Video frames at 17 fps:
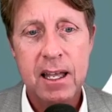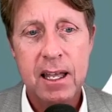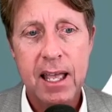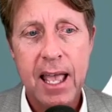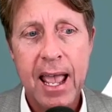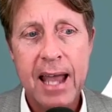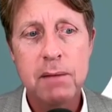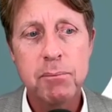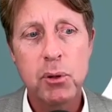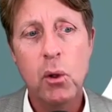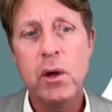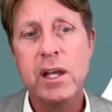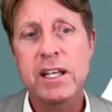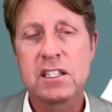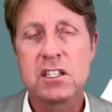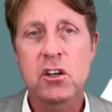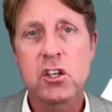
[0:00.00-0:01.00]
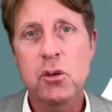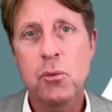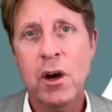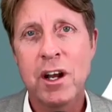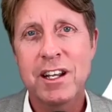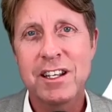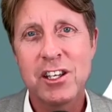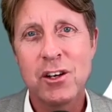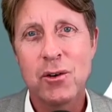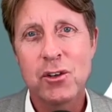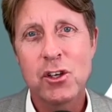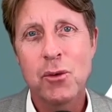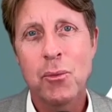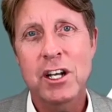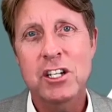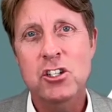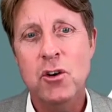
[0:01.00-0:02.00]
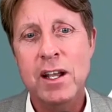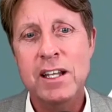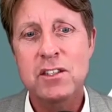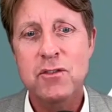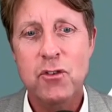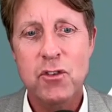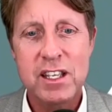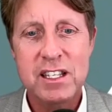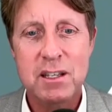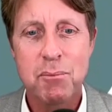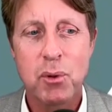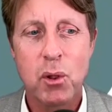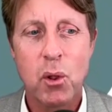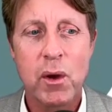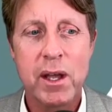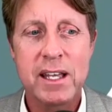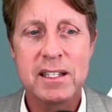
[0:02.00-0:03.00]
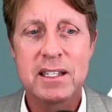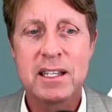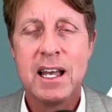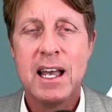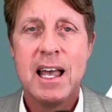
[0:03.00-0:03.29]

employees. So you want to transfer these employees